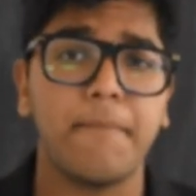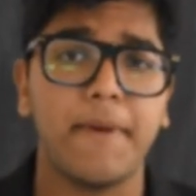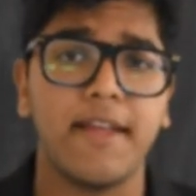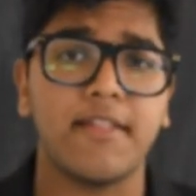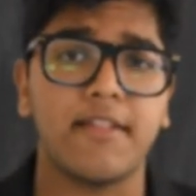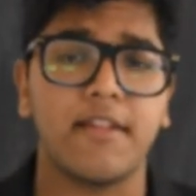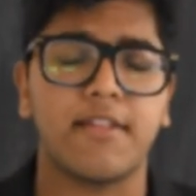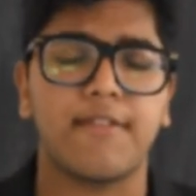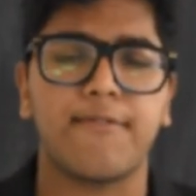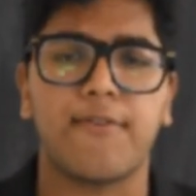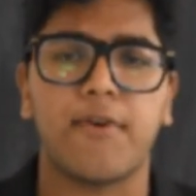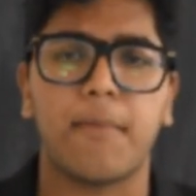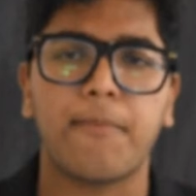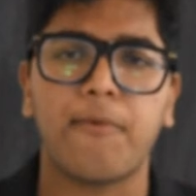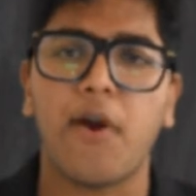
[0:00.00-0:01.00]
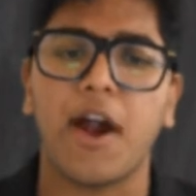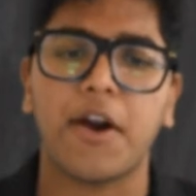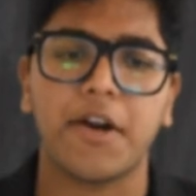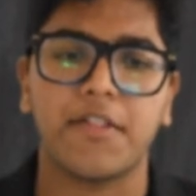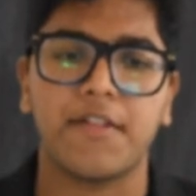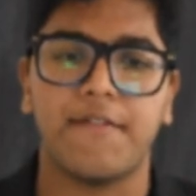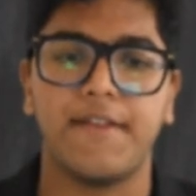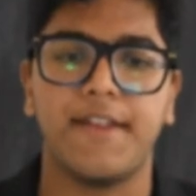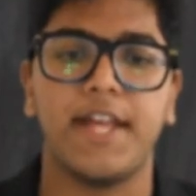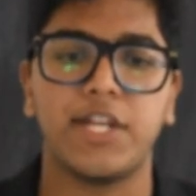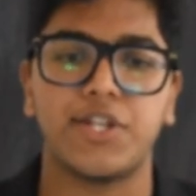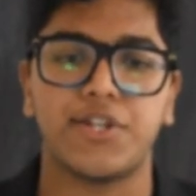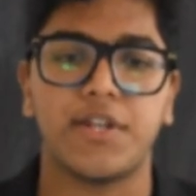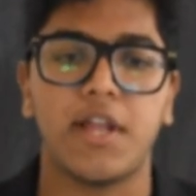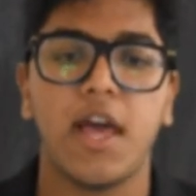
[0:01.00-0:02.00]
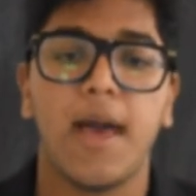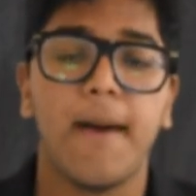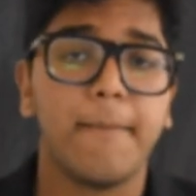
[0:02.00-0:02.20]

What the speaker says: basis for progress of the nation.